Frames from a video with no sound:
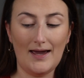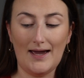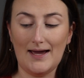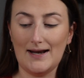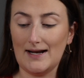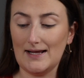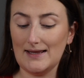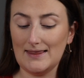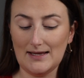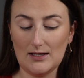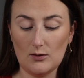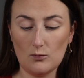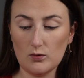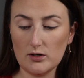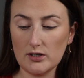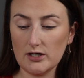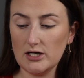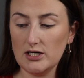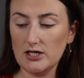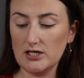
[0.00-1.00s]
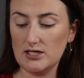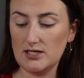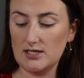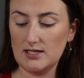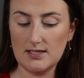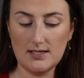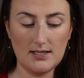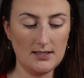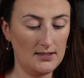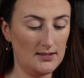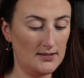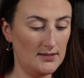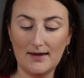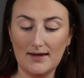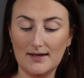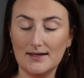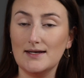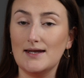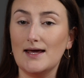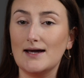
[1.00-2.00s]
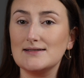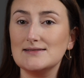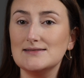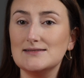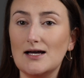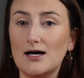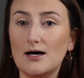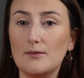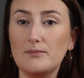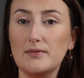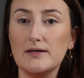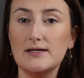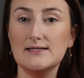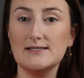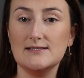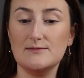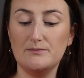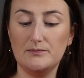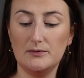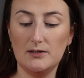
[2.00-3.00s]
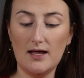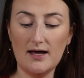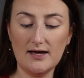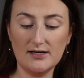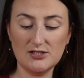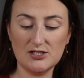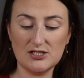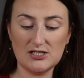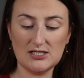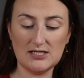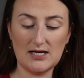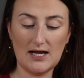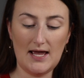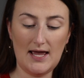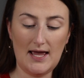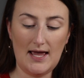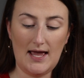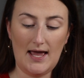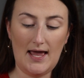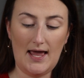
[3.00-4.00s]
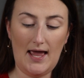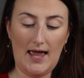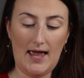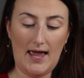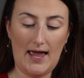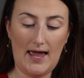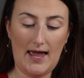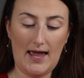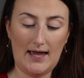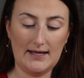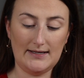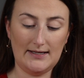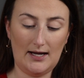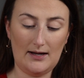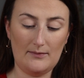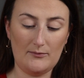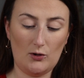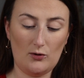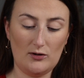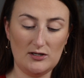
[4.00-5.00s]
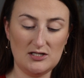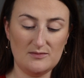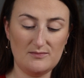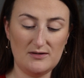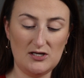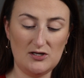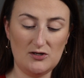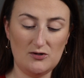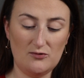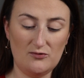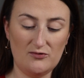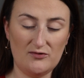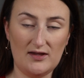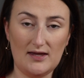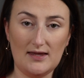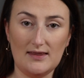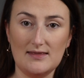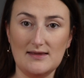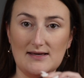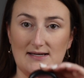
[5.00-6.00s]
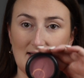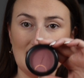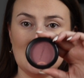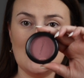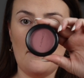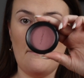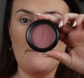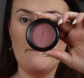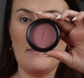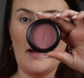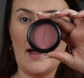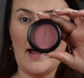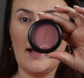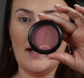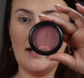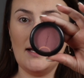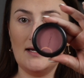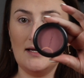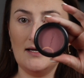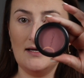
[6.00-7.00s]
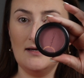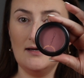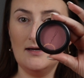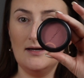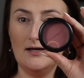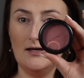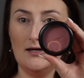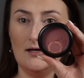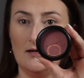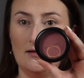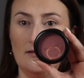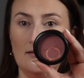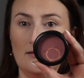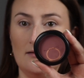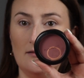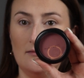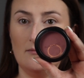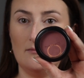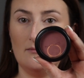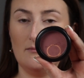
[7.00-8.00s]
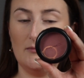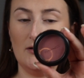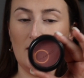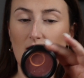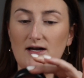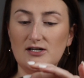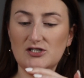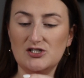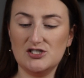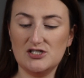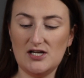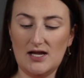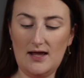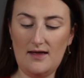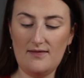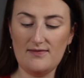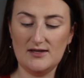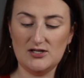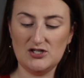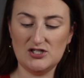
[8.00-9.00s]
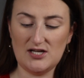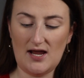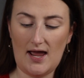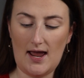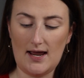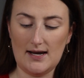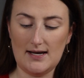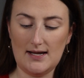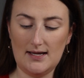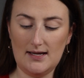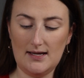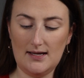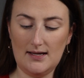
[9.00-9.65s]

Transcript: And I think we're good. Next up is blush, and I'm going to be using this MAC blush in the shade